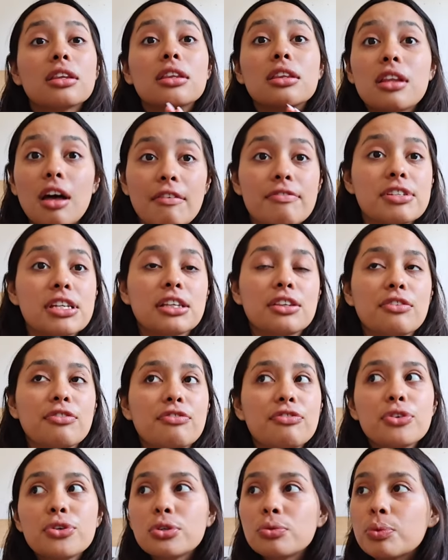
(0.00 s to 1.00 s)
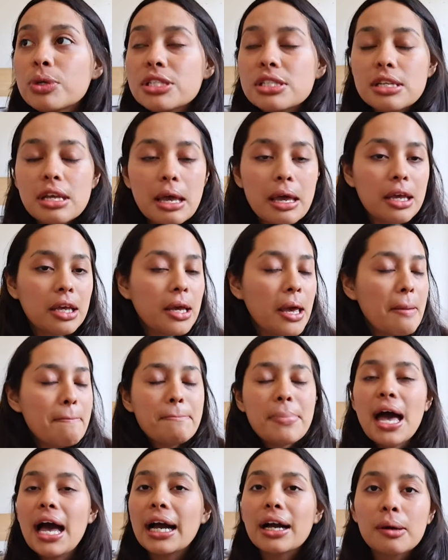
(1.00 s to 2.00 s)
loved it. The food was
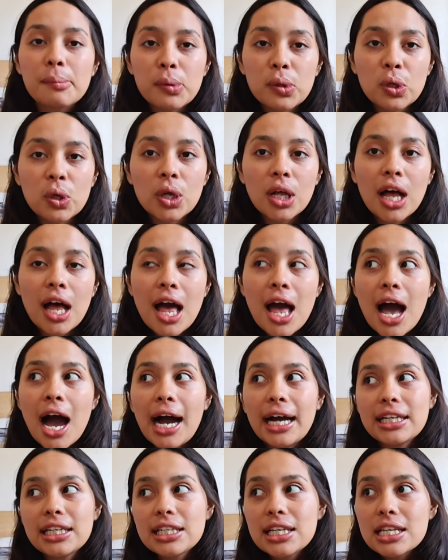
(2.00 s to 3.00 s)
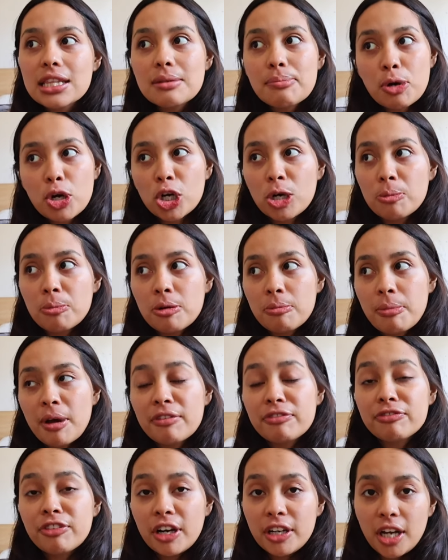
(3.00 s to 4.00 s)
impeccable. I didn't get the burger, but
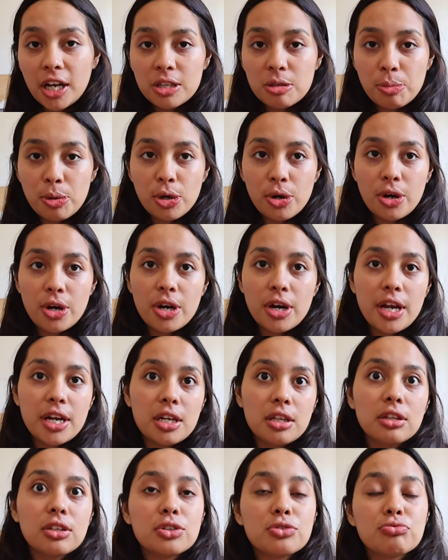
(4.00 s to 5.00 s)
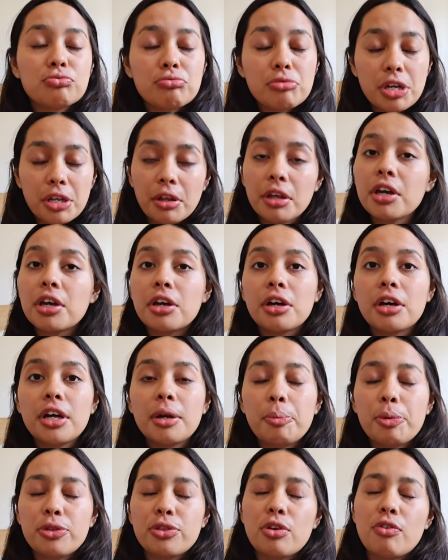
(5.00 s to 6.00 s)
my friend got the burger and it looked really
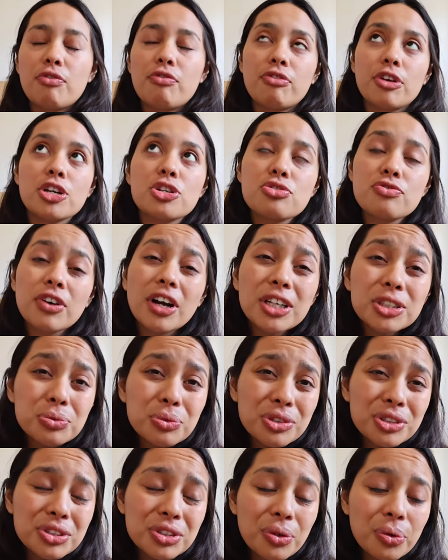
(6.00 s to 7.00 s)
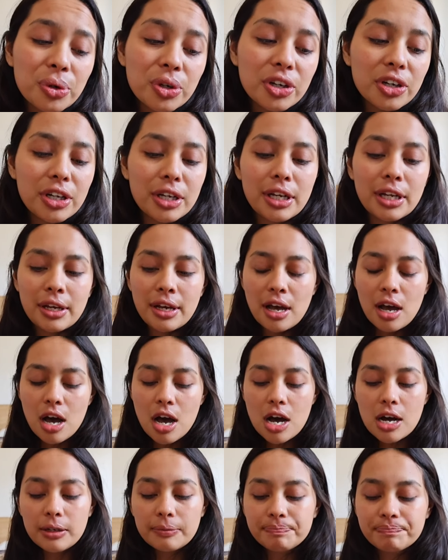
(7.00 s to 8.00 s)
good, but the french fries were so good.
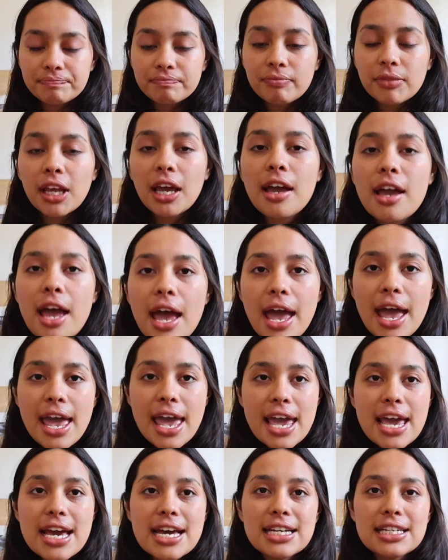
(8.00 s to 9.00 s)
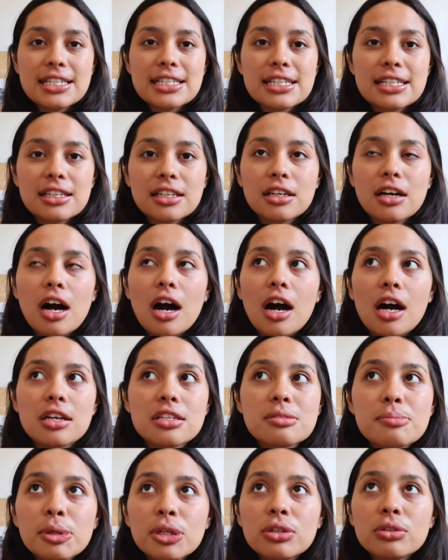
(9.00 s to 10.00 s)
And the
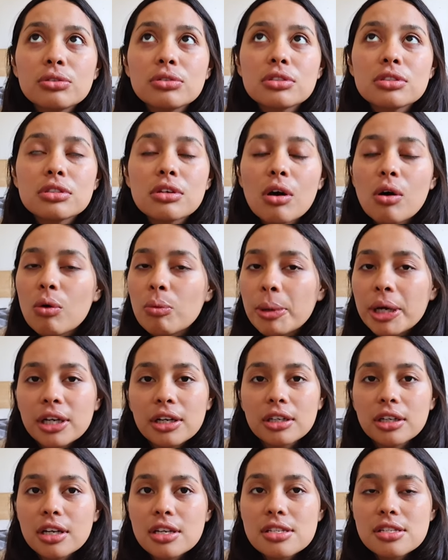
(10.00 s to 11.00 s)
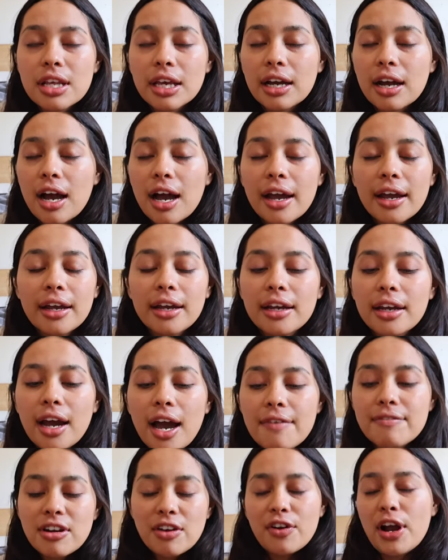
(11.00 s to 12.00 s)
Cosmos, oh my goodness, like
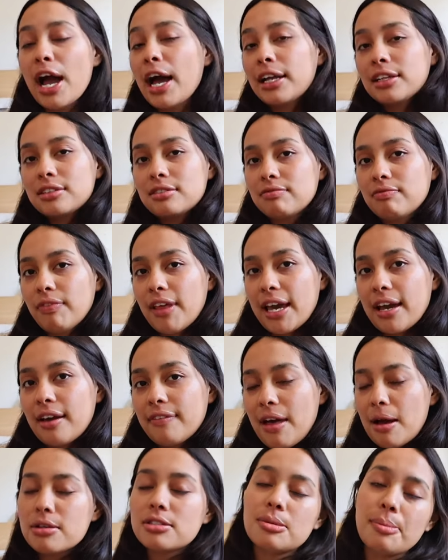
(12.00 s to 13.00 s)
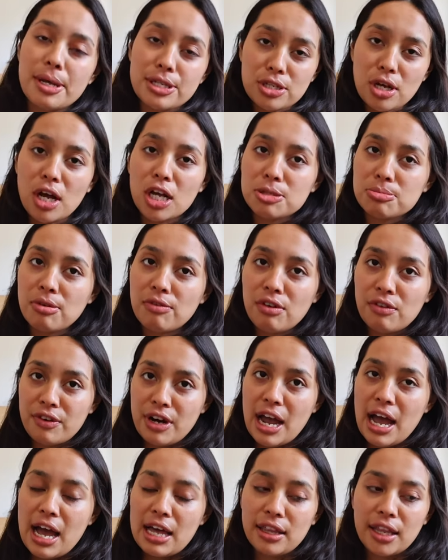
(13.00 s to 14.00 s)
I've never had, like that was the best Cosmo I've ever
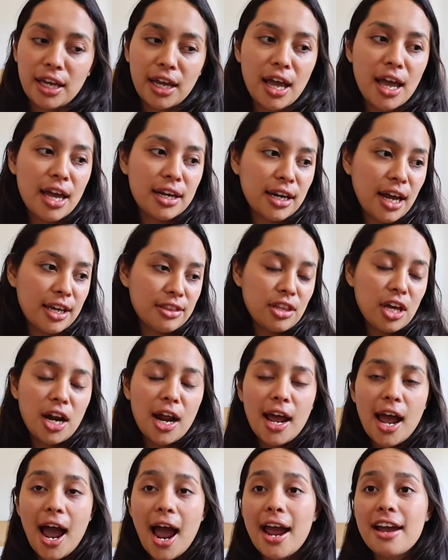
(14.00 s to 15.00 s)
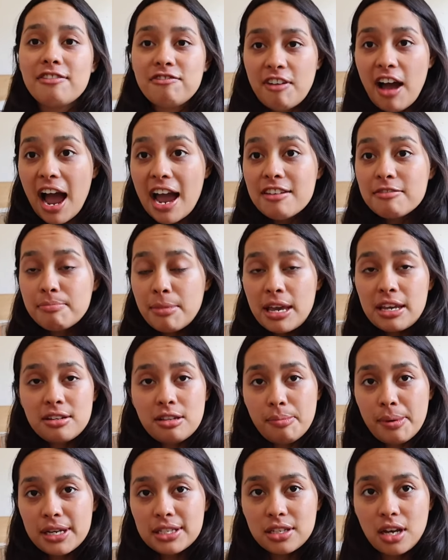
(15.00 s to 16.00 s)
had. Like, and I thought I've made
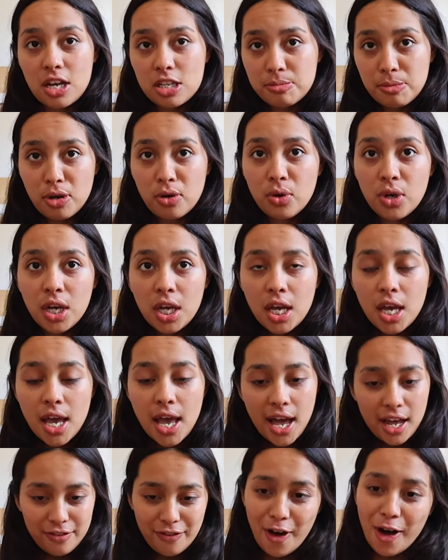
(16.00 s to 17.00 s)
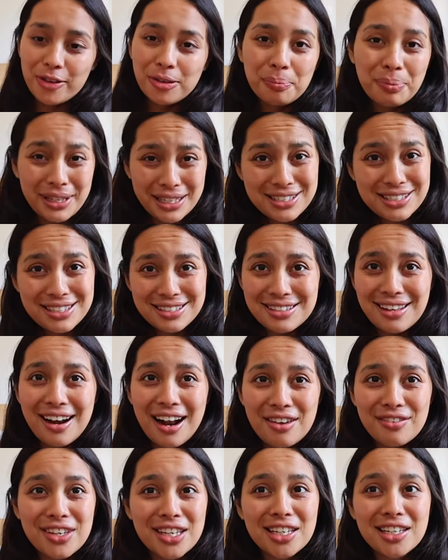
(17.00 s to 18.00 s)
the best Cosmo out of all the places that
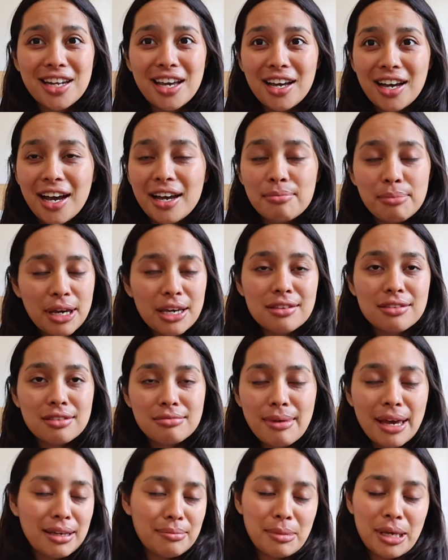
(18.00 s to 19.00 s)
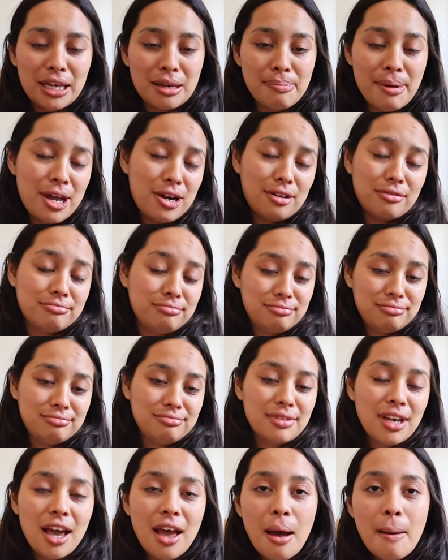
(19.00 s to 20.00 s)
I've eaten at. I make it better.
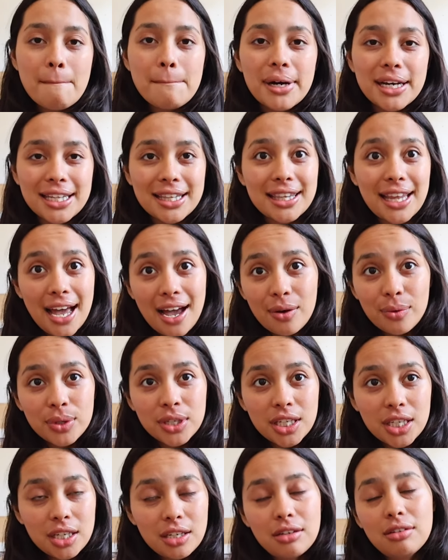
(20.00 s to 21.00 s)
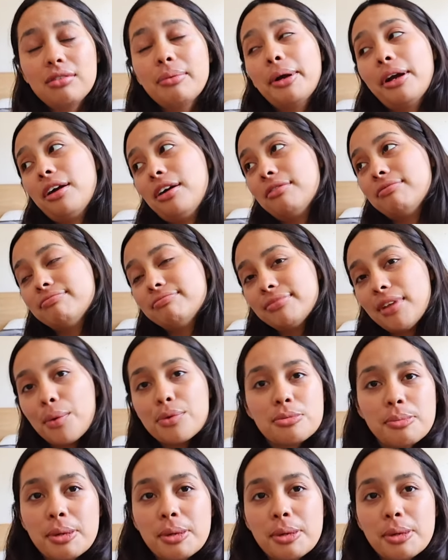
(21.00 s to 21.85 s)
But that one, oh my God, that was